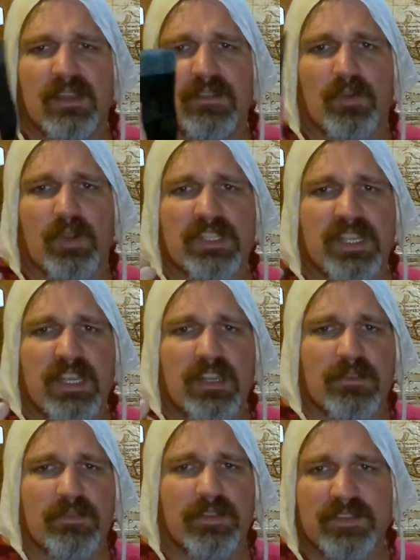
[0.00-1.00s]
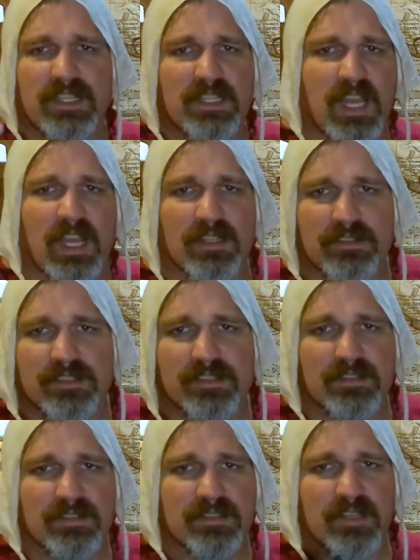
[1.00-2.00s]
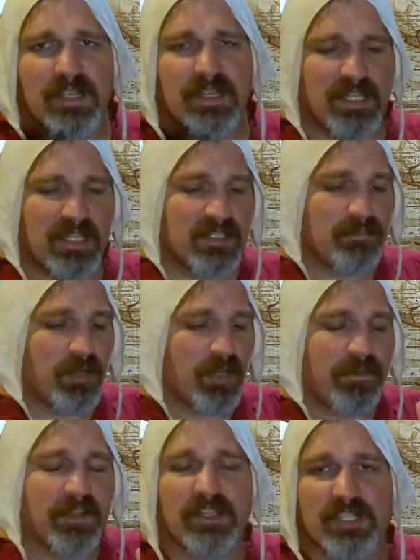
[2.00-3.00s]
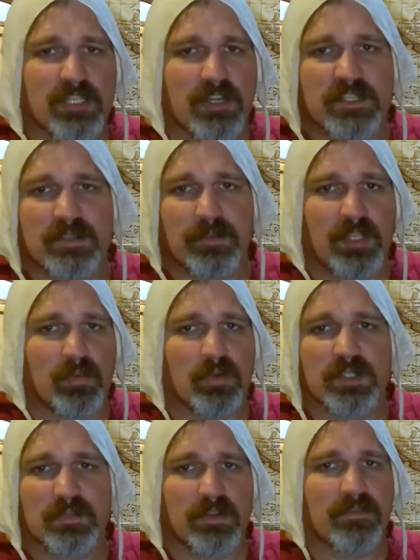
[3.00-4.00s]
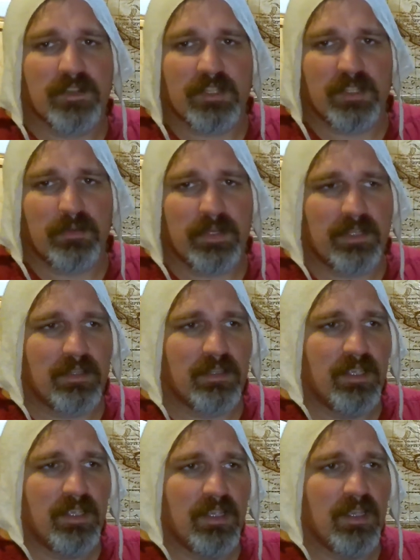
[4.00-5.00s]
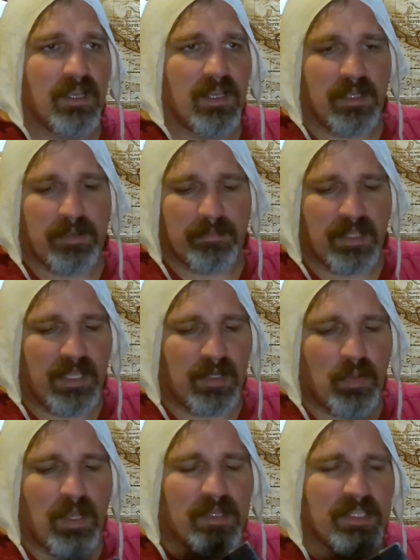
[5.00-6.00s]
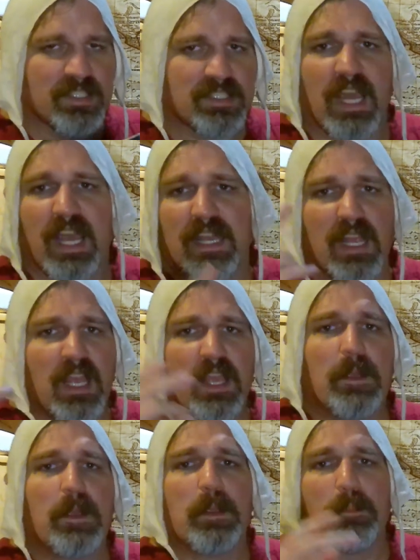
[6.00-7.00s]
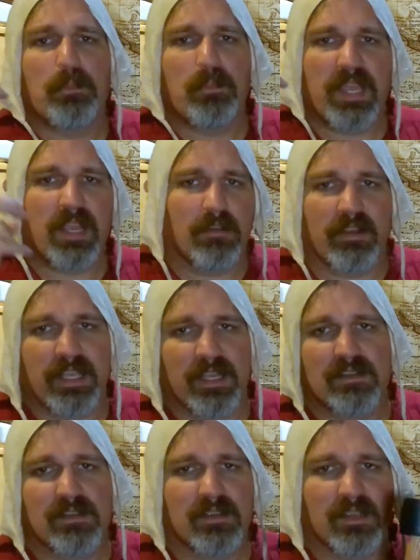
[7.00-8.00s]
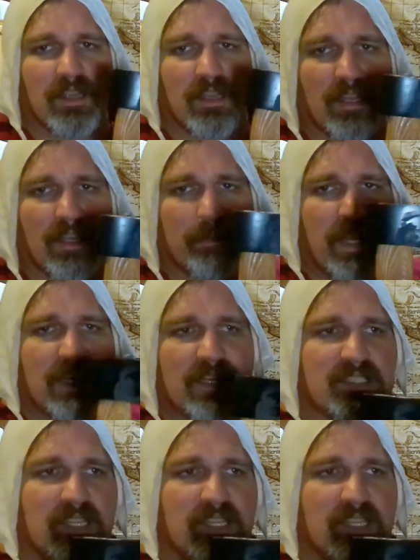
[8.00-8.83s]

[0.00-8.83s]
$14 or $15. It's perfectly serviceable. It works perfectly well. And while it is not period, it is